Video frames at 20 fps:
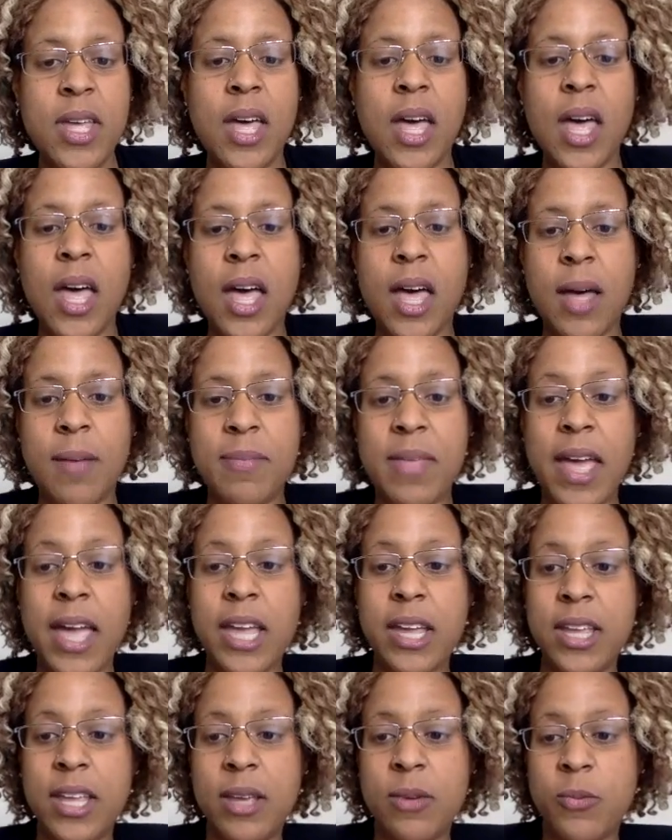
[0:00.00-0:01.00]

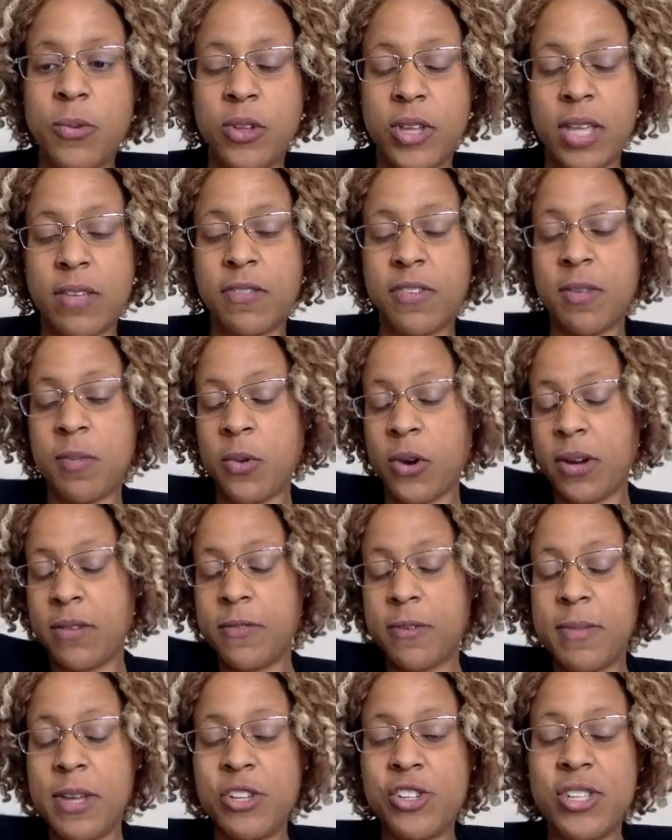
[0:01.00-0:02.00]
I will give some more
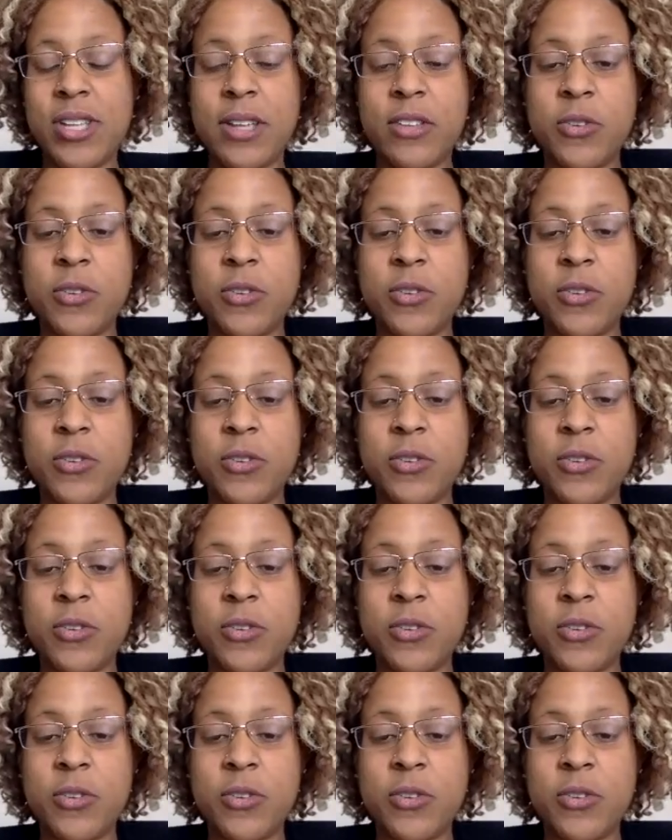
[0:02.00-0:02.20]
information